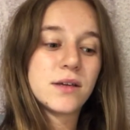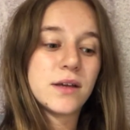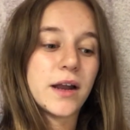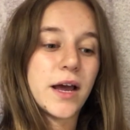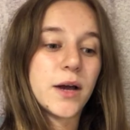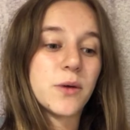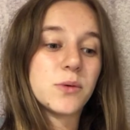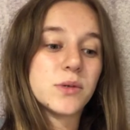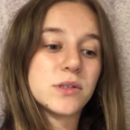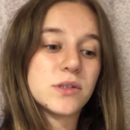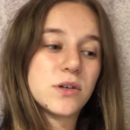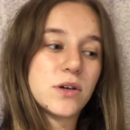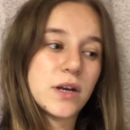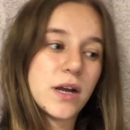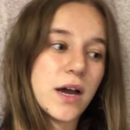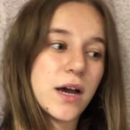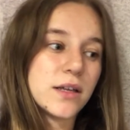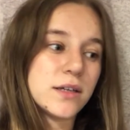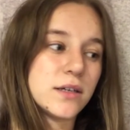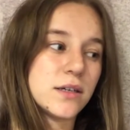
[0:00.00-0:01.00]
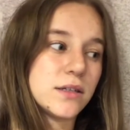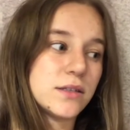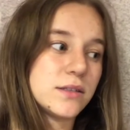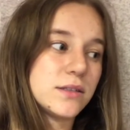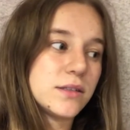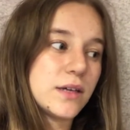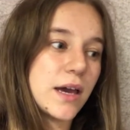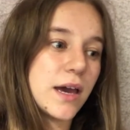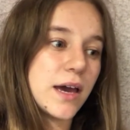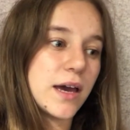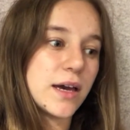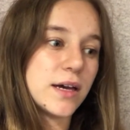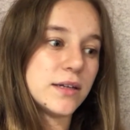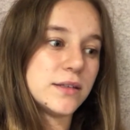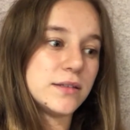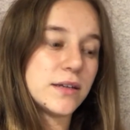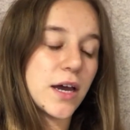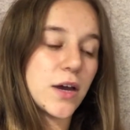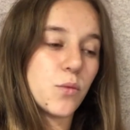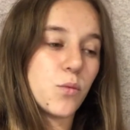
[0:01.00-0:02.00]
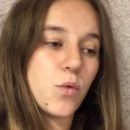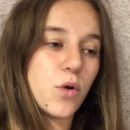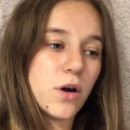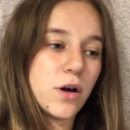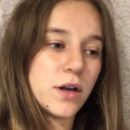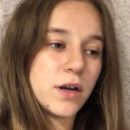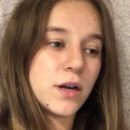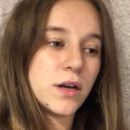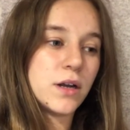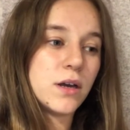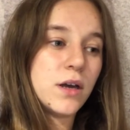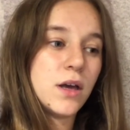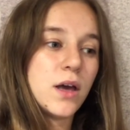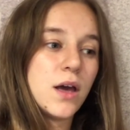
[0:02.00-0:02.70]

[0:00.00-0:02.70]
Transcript: and I was good at it and I won